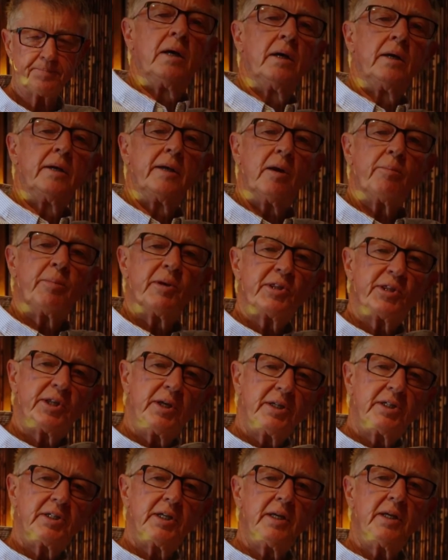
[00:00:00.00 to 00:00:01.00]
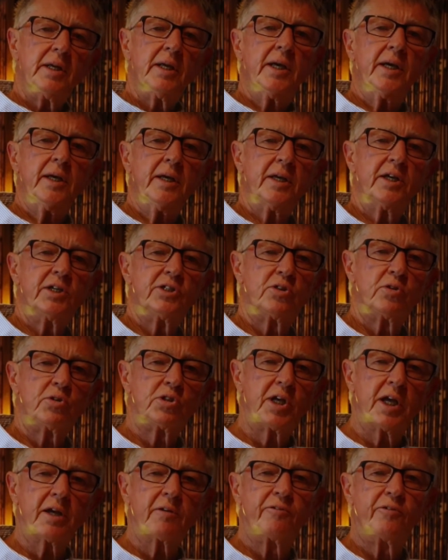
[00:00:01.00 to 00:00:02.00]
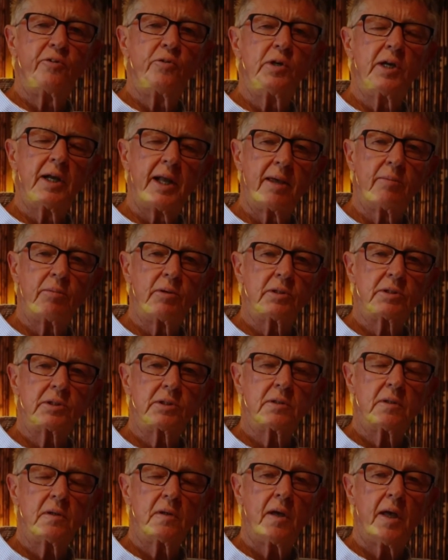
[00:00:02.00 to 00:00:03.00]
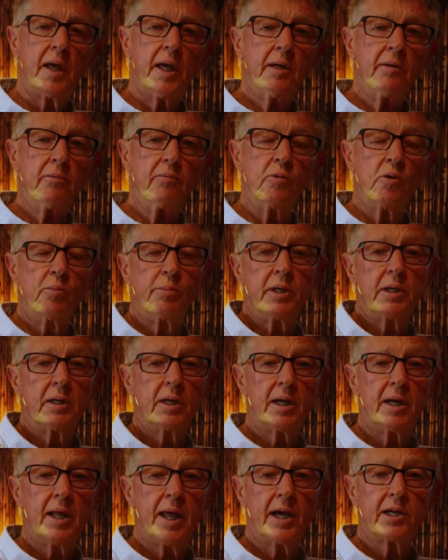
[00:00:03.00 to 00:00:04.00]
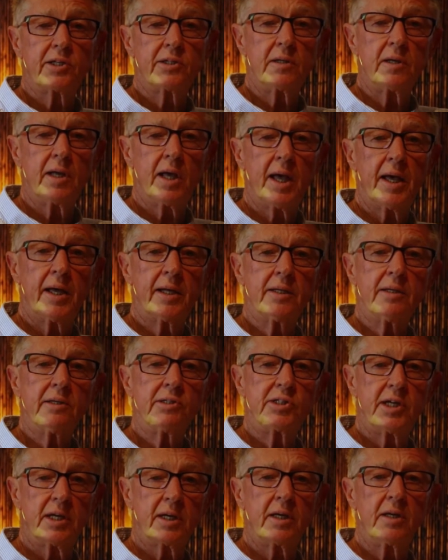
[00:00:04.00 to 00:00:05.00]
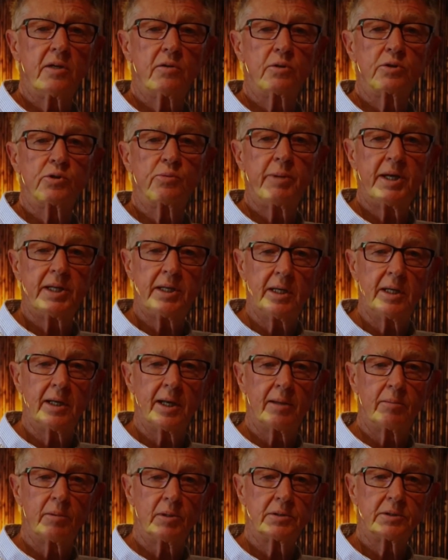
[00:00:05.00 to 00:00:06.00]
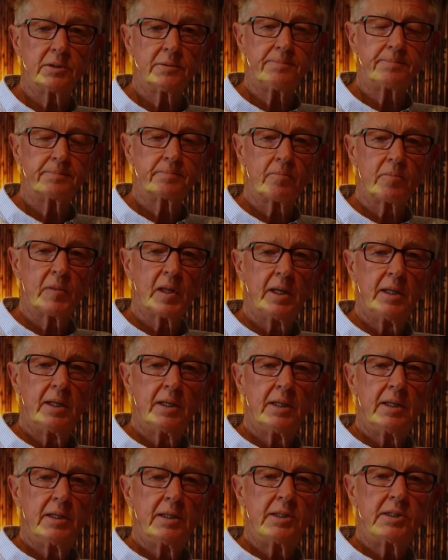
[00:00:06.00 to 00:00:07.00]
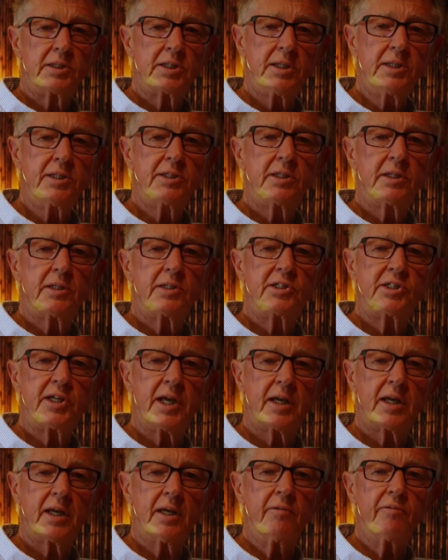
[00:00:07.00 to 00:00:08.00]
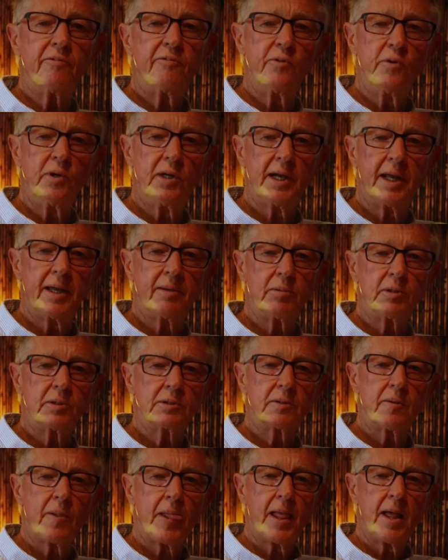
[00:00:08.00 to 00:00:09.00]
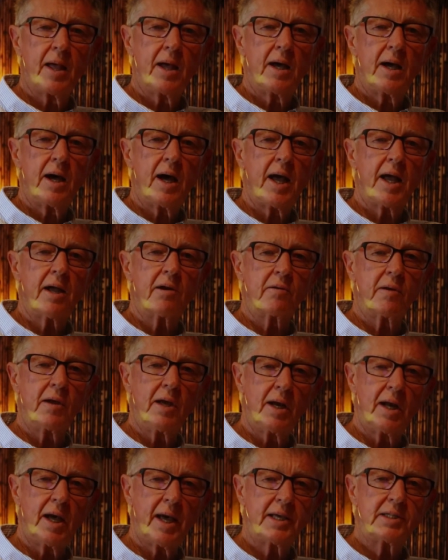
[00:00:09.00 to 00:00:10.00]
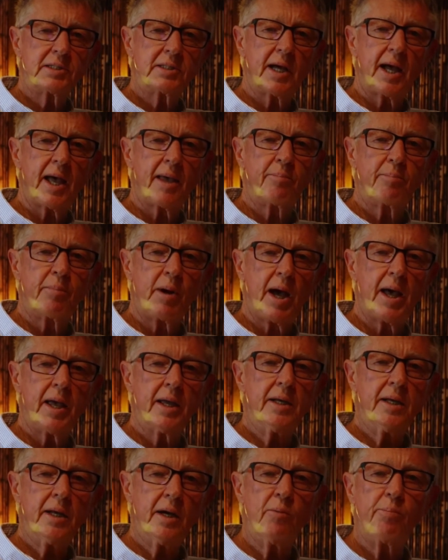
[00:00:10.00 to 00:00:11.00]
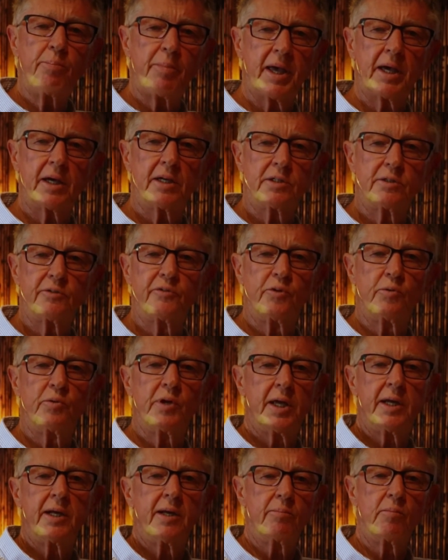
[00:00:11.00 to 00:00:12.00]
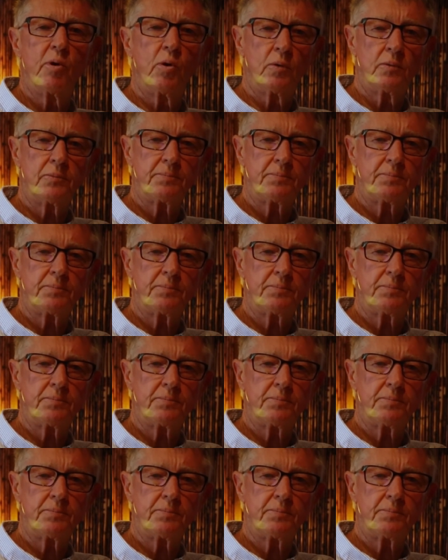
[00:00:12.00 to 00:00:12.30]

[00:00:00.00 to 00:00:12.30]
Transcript: Number 13 is to check food labels, and women can actually add checking cosmetic labels. Since checking food labels, I realized I buy no packaged food anymore